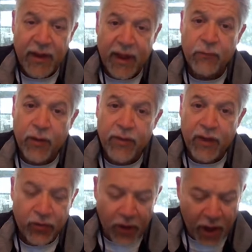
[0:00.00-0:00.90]
and what
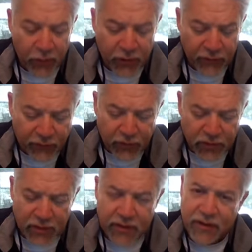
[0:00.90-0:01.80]
they thought, when you
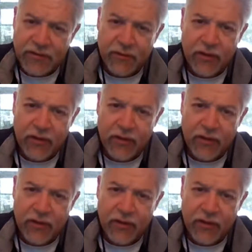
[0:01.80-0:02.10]
first read this,